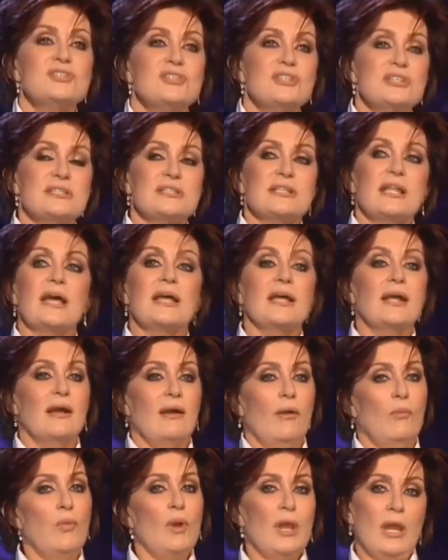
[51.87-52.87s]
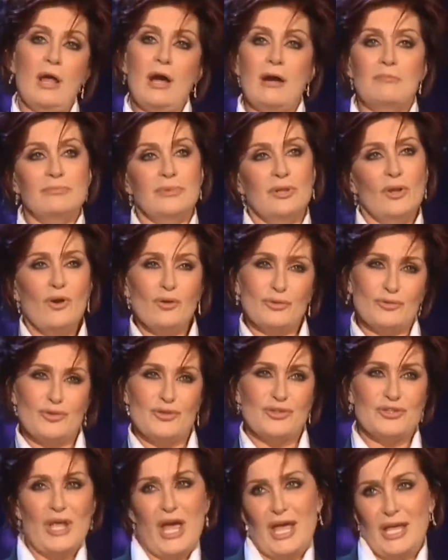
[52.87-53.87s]
she's like, well, I'm not
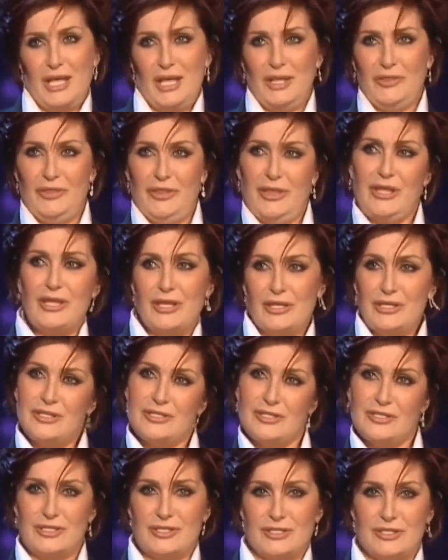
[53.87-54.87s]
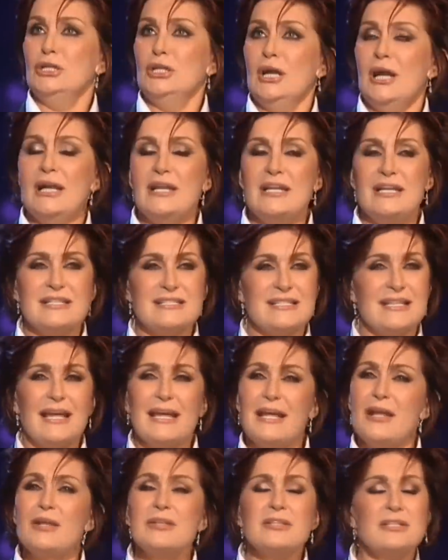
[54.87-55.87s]
saying this. And it's like,
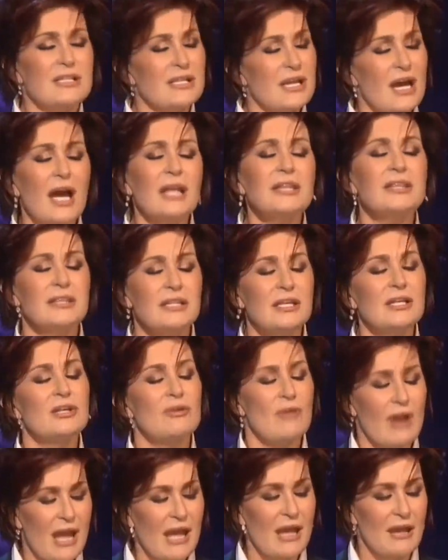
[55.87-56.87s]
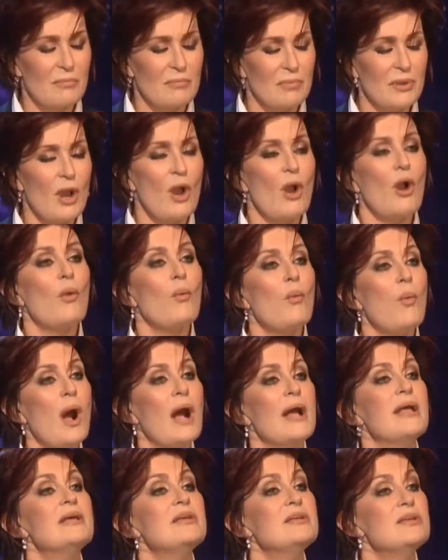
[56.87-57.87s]
cut the crap.
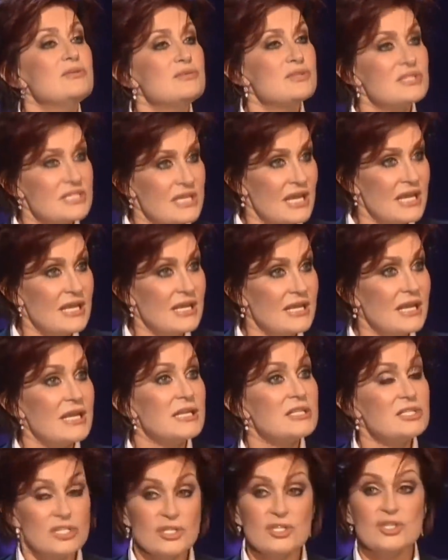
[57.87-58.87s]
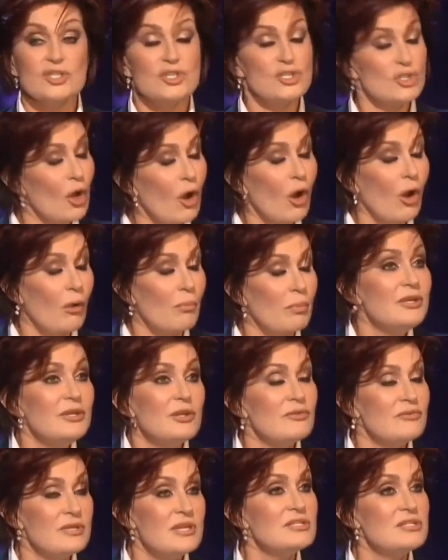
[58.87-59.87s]
Why are you saying it? Just stop. You know,
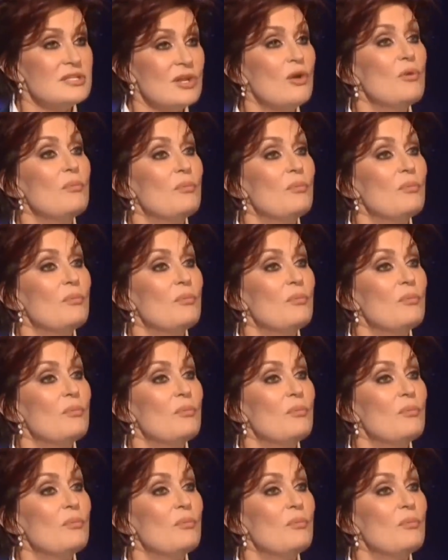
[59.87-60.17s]
there's no